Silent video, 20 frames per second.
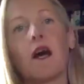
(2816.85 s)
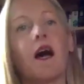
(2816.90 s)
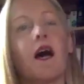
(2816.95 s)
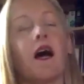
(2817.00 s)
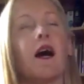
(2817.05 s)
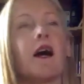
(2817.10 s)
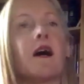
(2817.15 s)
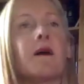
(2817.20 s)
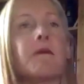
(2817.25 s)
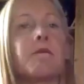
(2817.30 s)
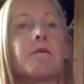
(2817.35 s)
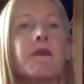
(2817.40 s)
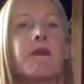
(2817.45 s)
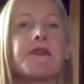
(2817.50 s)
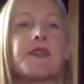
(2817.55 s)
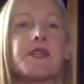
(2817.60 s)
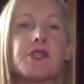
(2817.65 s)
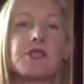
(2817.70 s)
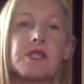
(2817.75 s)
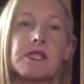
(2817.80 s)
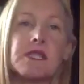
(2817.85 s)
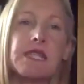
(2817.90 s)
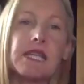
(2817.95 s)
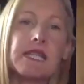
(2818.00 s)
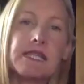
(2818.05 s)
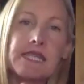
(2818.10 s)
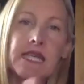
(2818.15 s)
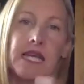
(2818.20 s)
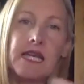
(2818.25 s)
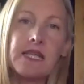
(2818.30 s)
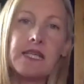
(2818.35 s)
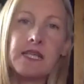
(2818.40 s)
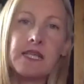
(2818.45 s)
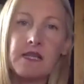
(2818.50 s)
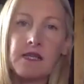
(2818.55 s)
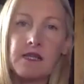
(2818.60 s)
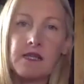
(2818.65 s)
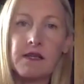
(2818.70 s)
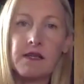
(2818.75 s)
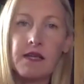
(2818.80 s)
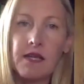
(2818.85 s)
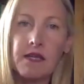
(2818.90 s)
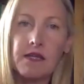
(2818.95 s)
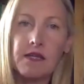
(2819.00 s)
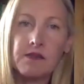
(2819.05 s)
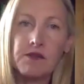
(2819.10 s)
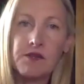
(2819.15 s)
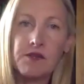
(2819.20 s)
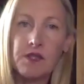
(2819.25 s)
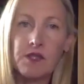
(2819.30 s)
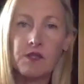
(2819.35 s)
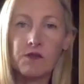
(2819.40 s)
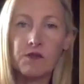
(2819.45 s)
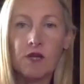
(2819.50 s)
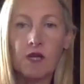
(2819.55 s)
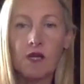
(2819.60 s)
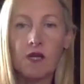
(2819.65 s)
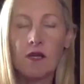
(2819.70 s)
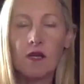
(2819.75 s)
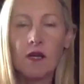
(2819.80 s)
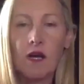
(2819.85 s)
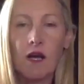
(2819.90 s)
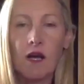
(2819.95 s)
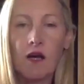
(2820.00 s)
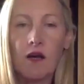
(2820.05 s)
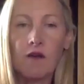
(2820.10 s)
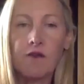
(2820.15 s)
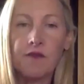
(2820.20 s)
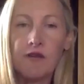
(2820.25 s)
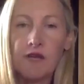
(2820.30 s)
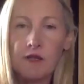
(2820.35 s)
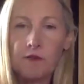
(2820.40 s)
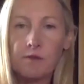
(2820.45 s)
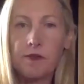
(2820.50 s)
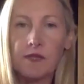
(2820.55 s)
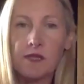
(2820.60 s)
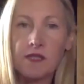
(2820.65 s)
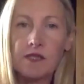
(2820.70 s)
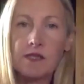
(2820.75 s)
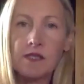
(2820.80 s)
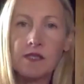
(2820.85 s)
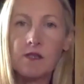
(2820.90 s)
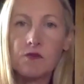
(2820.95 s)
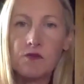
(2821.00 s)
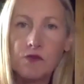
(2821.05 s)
that she's then taking into her therapist and